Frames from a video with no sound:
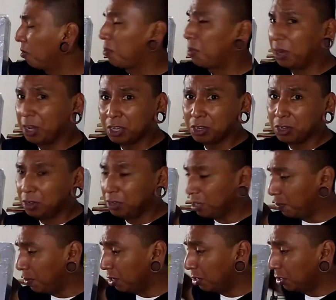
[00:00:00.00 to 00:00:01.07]
Pretty good
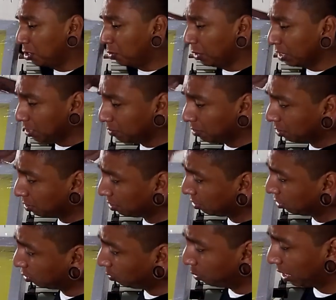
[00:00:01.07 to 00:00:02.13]
compared to the rest of
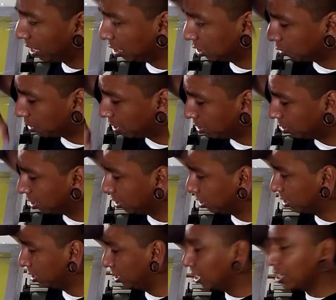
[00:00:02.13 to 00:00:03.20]
the suppliers around there,
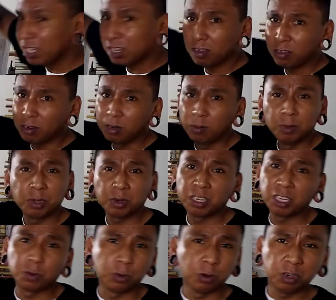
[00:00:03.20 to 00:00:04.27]
because they sell their aluminum
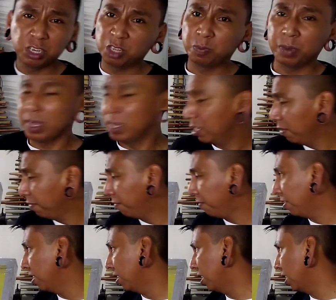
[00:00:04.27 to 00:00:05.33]
screens real expensive
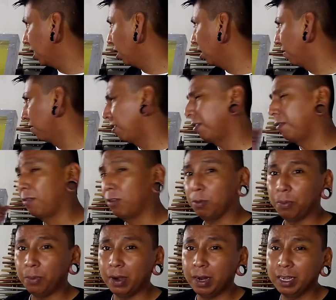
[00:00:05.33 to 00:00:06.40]
and they sell at a very
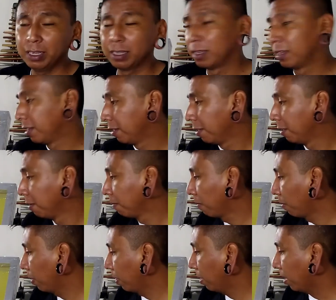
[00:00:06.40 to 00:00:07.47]
affordable price.
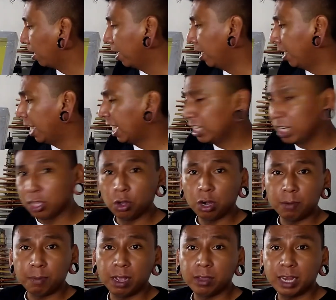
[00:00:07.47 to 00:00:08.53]
And actually, Don
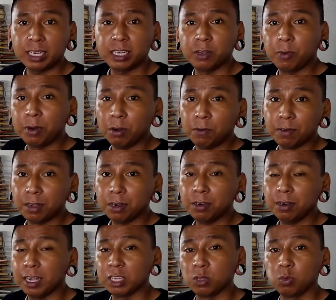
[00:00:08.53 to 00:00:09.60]
Armando actually went over
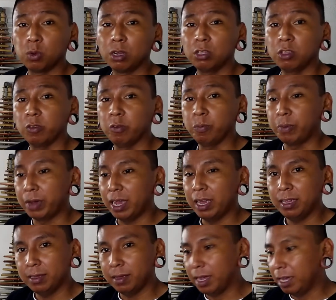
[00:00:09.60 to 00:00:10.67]
there as well to
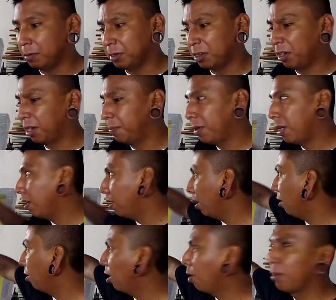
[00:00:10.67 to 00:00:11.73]
buy items. He already bought,
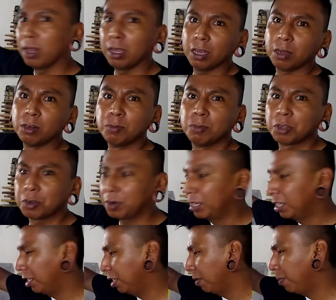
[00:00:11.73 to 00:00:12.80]
I don't know how many aluminum
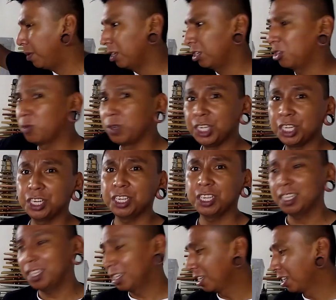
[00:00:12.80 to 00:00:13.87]
screens. He bought
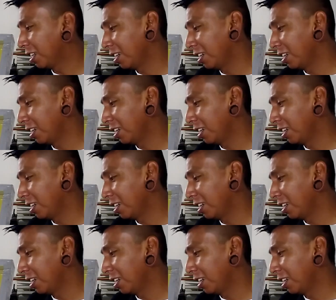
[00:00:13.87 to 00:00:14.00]
Squeeges.